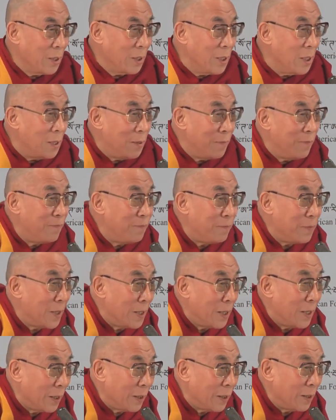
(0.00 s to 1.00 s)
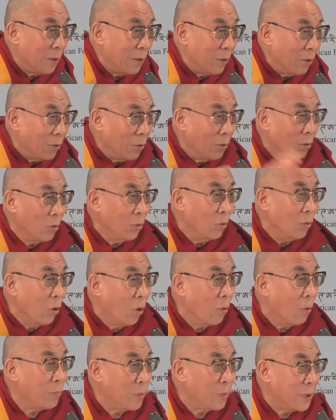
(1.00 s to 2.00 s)
ill feeling
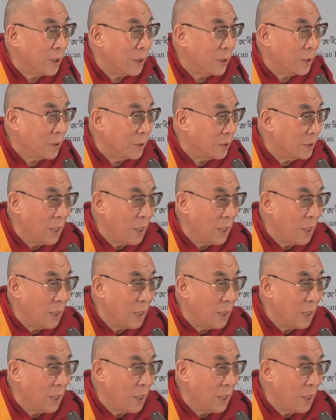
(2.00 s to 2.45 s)
long period.